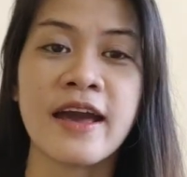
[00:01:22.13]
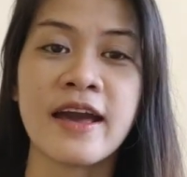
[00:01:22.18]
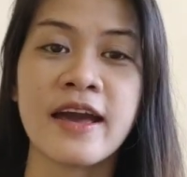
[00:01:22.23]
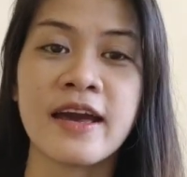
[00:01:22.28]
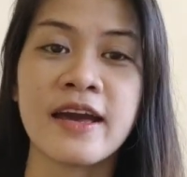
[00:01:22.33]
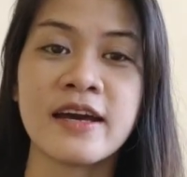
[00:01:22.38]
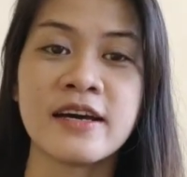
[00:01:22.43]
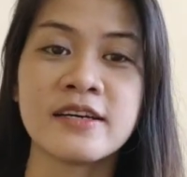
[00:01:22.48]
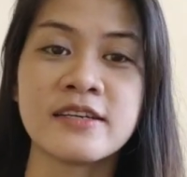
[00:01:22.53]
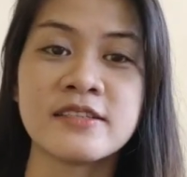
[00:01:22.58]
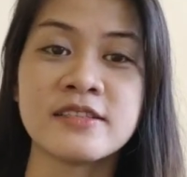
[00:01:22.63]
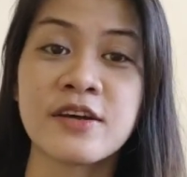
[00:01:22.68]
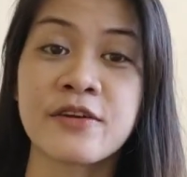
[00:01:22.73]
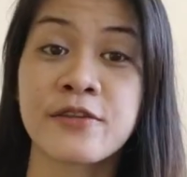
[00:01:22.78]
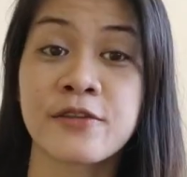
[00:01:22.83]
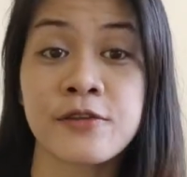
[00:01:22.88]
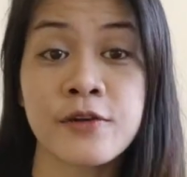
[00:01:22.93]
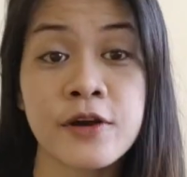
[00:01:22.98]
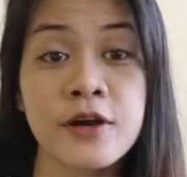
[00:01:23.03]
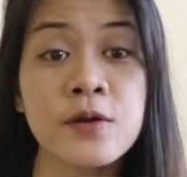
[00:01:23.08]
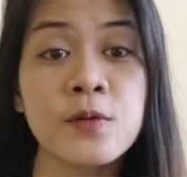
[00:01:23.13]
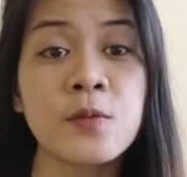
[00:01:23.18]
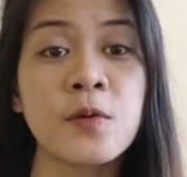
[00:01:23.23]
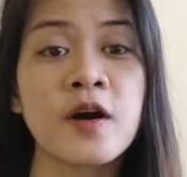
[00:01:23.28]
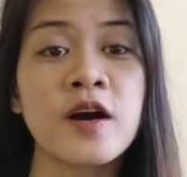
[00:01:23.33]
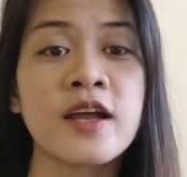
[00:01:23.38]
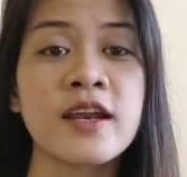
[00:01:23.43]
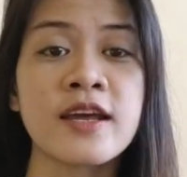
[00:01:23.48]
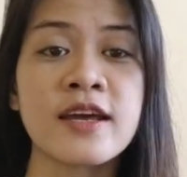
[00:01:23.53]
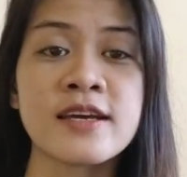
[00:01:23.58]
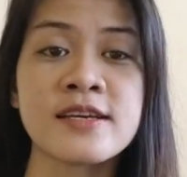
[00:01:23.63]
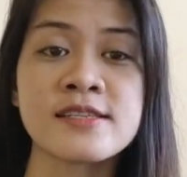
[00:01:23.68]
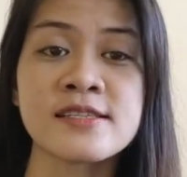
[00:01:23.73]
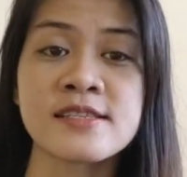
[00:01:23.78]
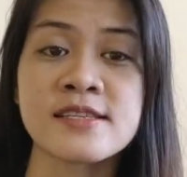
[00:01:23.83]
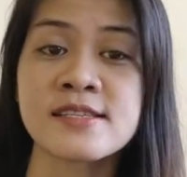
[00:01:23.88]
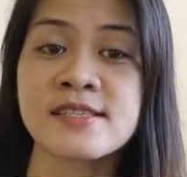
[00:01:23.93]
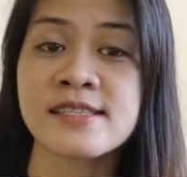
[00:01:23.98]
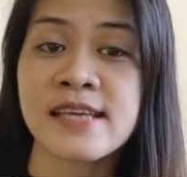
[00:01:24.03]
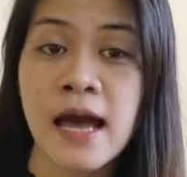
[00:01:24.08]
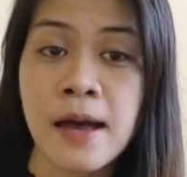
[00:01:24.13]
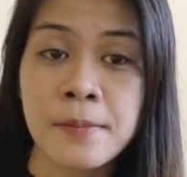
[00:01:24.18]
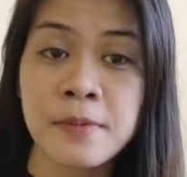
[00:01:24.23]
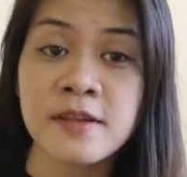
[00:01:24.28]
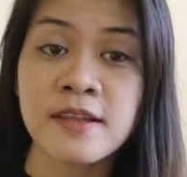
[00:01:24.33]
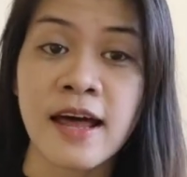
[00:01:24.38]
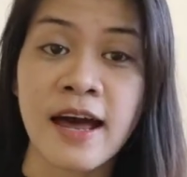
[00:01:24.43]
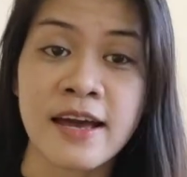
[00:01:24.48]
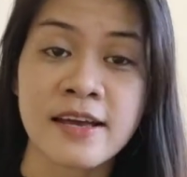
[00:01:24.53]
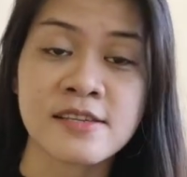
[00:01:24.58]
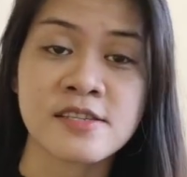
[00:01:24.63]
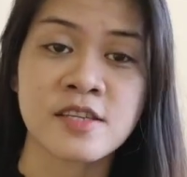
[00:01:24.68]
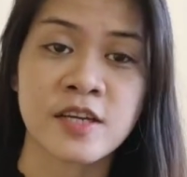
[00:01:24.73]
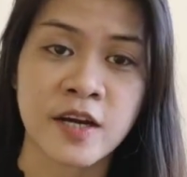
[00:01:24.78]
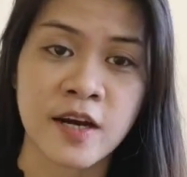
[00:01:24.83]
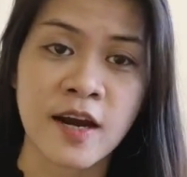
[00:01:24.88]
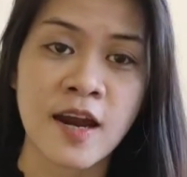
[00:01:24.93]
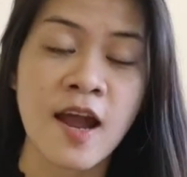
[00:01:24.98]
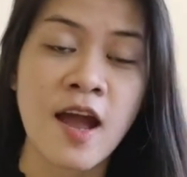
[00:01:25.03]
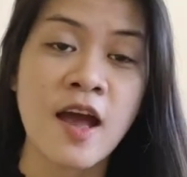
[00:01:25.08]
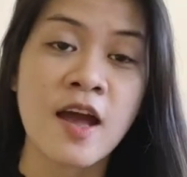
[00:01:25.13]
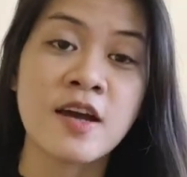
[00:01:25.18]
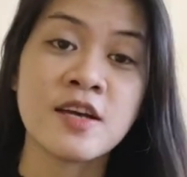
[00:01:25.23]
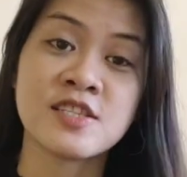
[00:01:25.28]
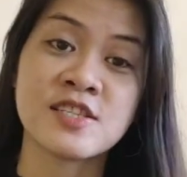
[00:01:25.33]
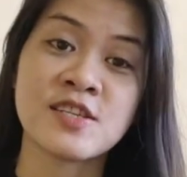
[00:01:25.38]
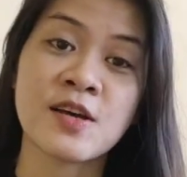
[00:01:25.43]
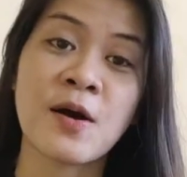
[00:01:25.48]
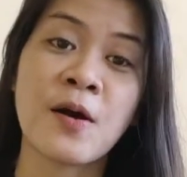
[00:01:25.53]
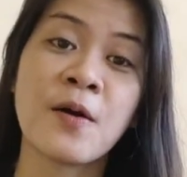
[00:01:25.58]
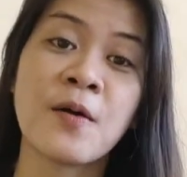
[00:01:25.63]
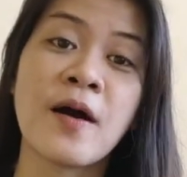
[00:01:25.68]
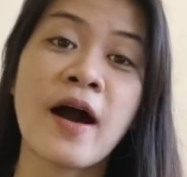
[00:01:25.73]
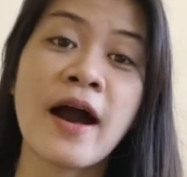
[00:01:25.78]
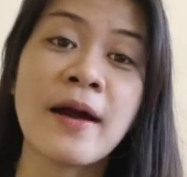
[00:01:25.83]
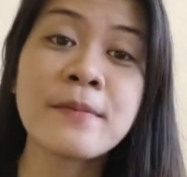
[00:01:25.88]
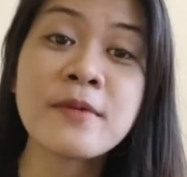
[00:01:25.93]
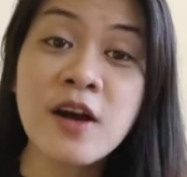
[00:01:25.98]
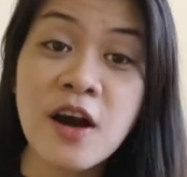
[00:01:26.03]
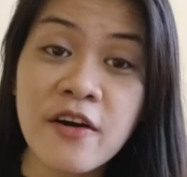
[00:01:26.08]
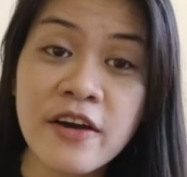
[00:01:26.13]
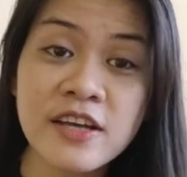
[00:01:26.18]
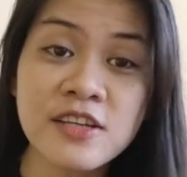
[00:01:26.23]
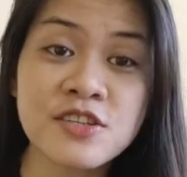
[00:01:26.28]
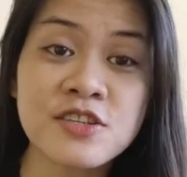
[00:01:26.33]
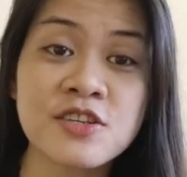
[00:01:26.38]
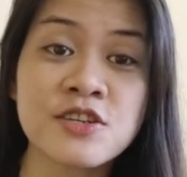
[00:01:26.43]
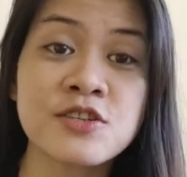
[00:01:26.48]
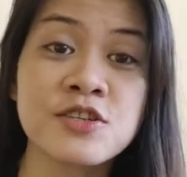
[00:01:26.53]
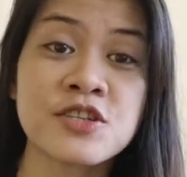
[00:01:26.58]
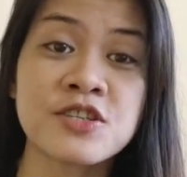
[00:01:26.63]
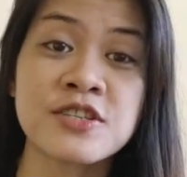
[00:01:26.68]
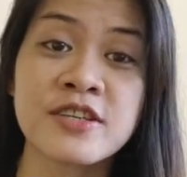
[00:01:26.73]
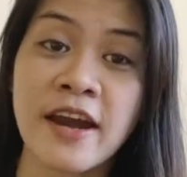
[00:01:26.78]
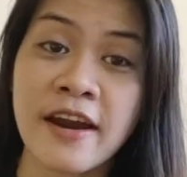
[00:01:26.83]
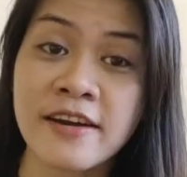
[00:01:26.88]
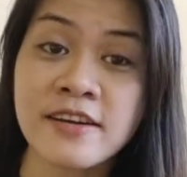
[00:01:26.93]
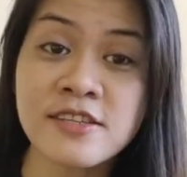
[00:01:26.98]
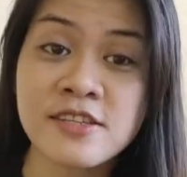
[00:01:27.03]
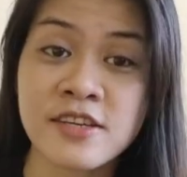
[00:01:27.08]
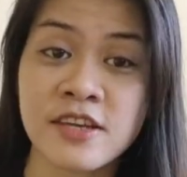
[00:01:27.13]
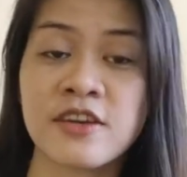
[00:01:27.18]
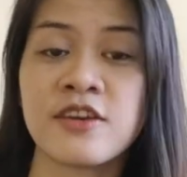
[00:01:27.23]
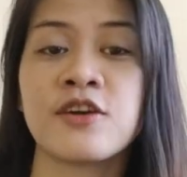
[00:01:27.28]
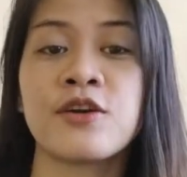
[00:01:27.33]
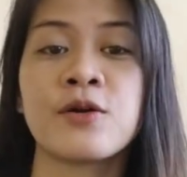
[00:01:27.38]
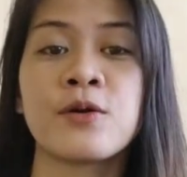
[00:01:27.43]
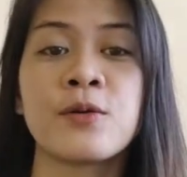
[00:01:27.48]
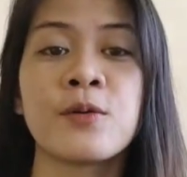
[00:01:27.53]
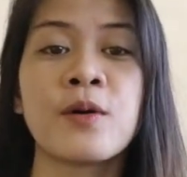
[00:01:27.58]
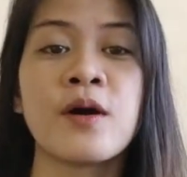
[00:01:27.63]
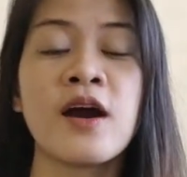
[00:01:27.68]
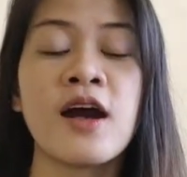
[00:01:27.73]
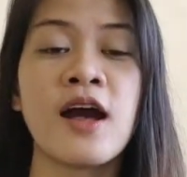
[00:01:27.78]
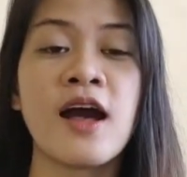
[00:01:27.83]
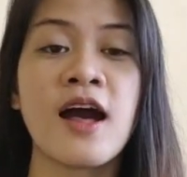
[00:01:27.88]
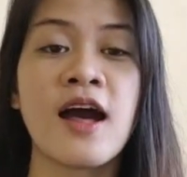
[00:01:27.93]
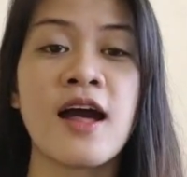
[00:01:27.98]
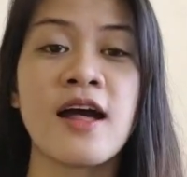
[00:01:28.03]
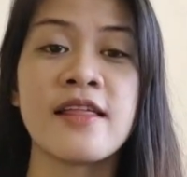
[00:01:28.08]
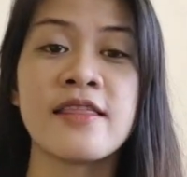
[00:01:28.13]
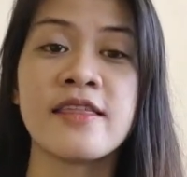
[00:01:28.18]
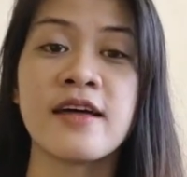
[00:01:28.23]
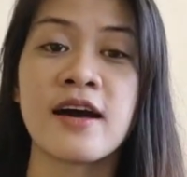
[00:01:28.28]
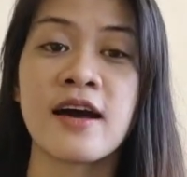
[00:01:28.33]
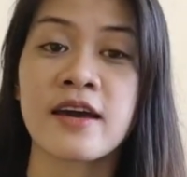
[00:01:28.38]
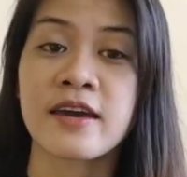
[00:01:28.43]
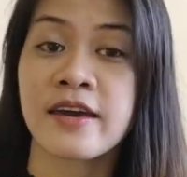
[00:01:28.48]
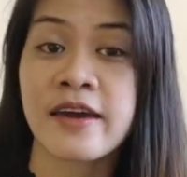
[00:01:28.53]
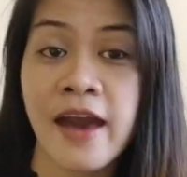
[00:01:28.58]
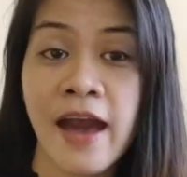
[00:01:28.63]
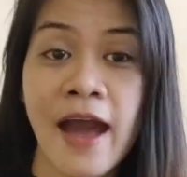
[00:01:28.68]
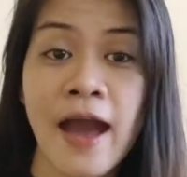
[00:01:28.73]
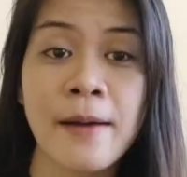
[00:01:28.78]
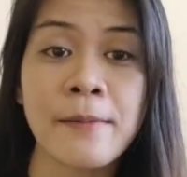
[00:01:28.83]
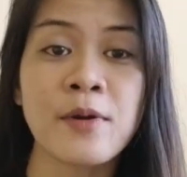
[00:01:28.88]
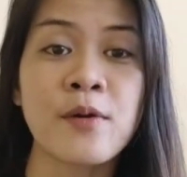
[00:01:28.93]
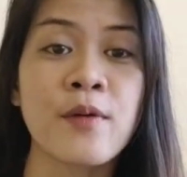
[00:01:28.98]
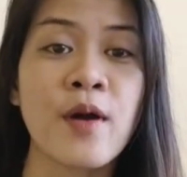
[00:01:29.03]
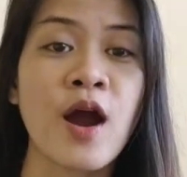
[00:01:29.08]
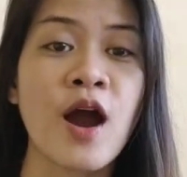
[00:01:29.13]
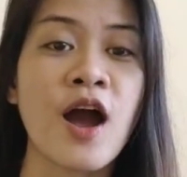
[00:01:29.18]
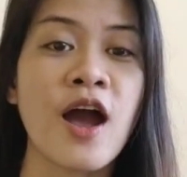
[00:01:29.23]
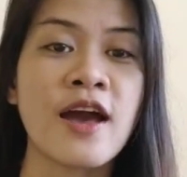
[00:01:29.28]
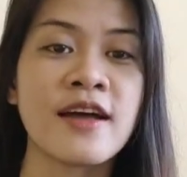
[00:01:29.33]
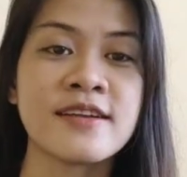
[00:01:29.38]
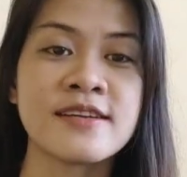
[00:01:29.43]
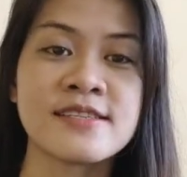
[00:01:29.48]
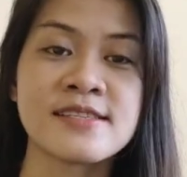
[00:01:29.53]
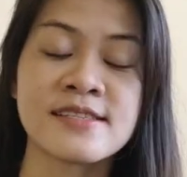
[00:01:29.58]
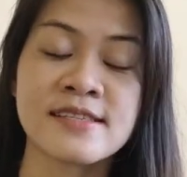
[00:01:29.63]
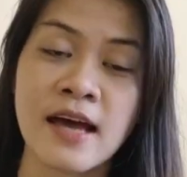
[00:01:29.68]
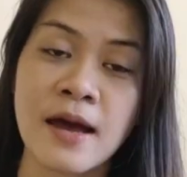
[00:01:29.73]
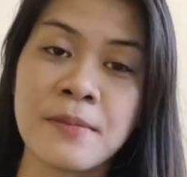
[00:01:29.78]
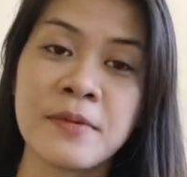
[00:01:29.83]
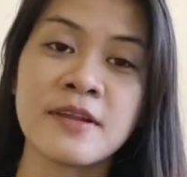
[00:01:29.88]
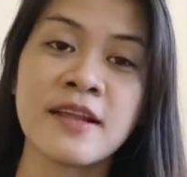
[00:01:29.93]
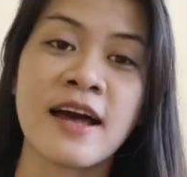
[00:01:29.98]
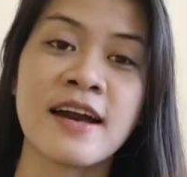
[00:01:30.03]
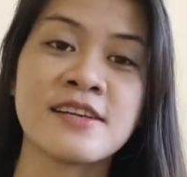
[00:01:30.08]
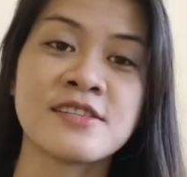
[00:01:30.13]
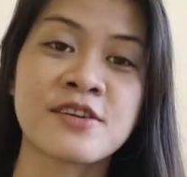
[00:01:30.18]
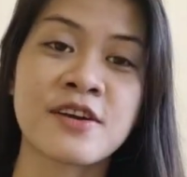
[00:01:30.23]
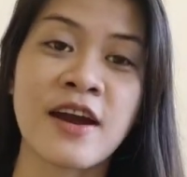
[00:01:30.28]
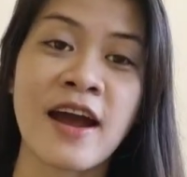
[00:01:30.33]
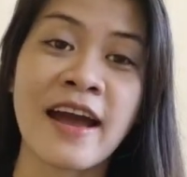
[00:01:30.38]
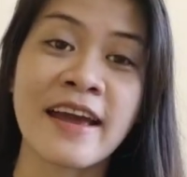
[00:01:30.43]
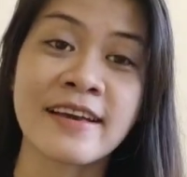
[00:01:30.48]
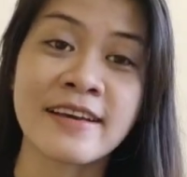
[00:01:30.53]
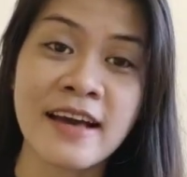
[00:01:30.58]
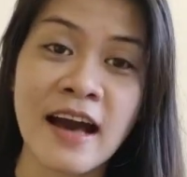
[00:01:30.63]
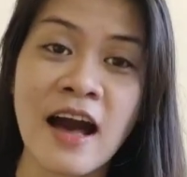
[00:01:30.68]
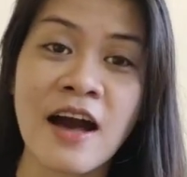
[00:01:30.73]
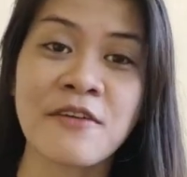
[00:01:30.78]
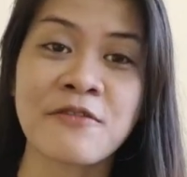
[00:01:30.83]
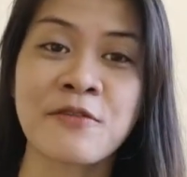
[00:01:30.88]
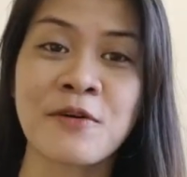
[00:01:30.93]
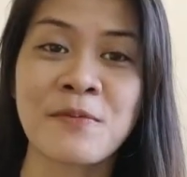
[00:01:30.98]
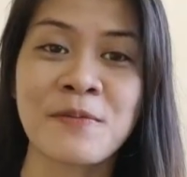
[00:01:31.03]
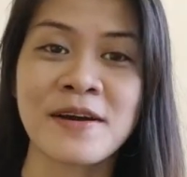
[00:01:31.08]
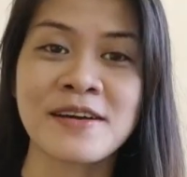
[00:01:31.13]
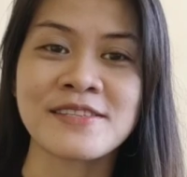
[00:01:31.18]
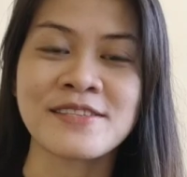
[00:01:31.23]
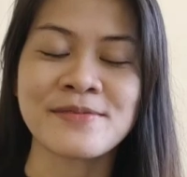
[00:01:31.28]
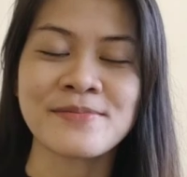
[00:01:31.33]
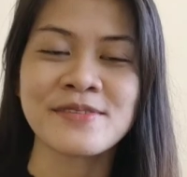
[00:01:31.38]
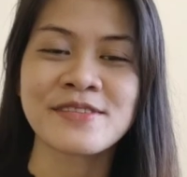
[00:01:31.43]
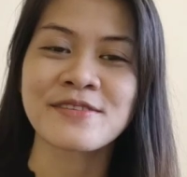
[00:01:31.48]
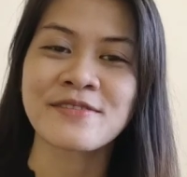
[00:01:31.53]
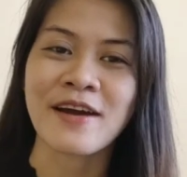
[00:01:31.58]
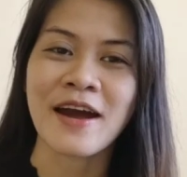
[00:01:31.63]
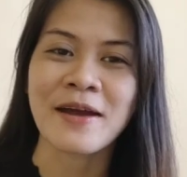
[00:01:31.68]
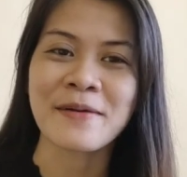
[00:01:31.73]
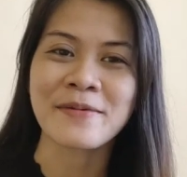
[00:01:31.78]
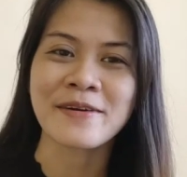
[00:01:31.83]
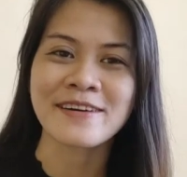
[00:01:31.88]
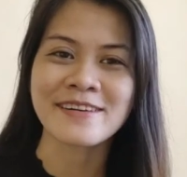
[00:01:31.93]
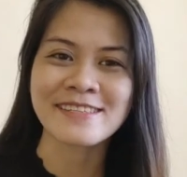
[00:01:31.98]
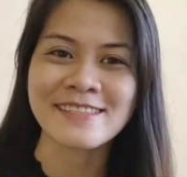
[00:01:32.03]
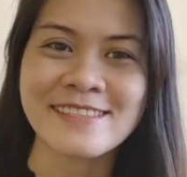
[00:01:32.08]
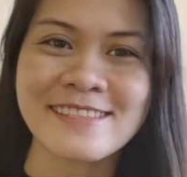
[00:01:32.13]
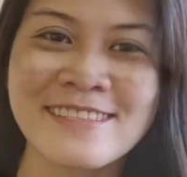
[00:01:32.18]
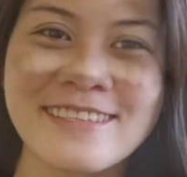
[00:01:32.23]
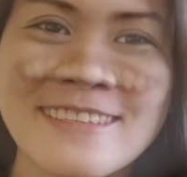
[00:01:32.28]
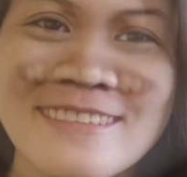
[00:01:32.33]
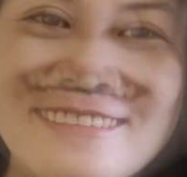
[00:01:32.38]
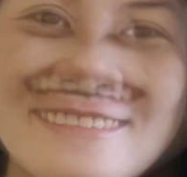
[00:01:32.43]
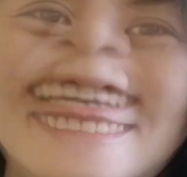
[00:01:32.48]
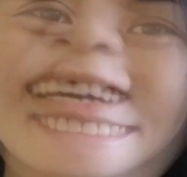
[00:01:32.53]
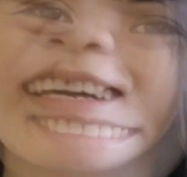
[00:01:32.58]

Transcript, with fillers: and the third one is a stabilizer. So I'm going to share to you the camera and the stabilizer I got from my subscribers.